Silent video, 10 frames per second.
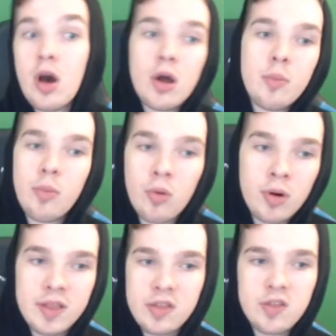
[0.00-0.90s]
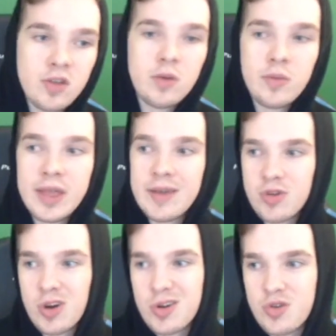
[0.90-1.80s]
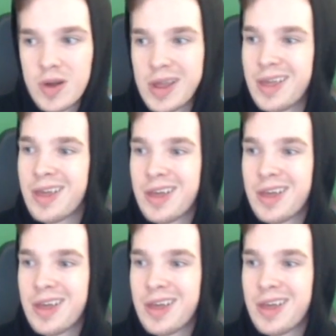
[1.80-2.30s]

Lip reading: on a boar. It's just good when they have charge, right?